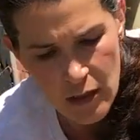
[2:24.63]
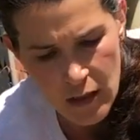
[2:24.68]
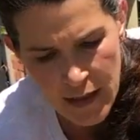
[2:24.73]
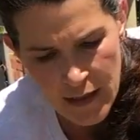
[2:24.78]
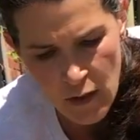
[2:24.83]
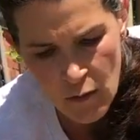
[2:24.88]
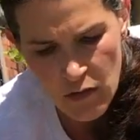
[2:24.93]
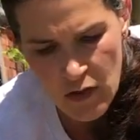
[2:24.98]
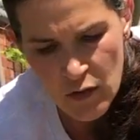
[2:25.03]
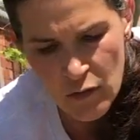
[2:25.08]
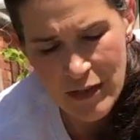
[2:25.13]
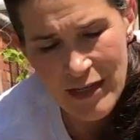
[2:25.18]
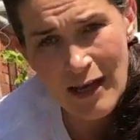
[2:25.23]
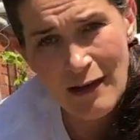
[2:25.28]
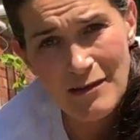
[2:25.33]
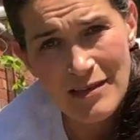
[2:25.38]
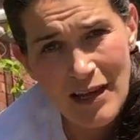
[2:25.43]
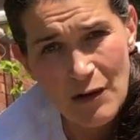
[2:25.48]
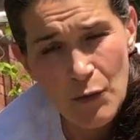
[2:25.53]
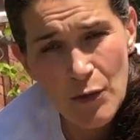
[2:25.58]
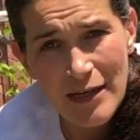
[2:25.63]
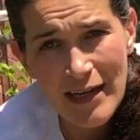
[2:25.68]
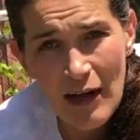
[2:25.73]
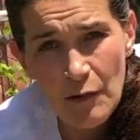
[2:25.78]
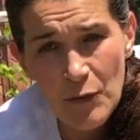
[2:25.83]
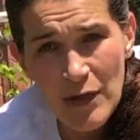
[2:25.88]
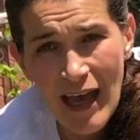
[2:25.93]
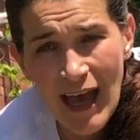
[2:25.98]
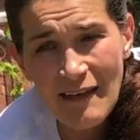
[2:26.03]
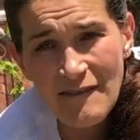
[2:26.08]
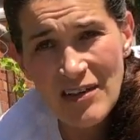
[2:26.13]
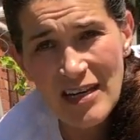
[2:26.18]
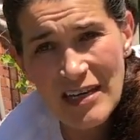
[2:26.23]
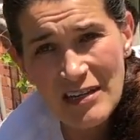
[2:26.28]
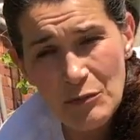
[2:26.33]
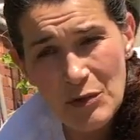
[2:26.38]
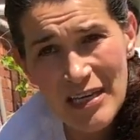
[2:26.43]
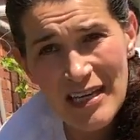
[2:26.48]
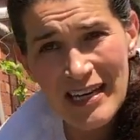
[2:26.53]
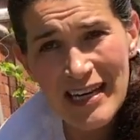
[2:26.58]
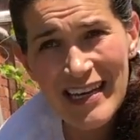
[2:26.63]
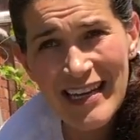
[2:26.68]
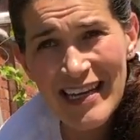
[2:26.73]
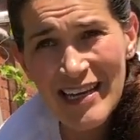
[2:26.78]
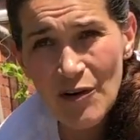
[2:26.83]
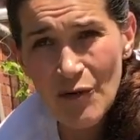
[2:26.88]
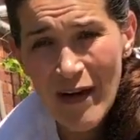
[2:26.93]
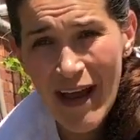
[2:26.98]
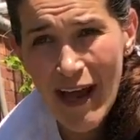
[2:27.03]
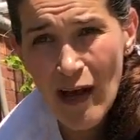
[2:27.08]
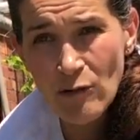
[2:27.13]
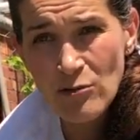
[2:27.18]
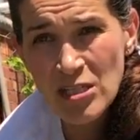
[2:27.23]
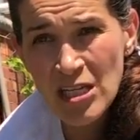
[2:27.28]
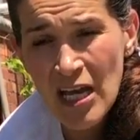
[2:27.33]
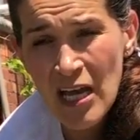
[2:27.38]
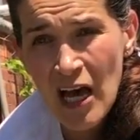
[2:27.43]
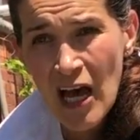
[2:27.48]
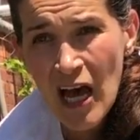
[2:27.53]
I know the greenhouse I work at, we get it in around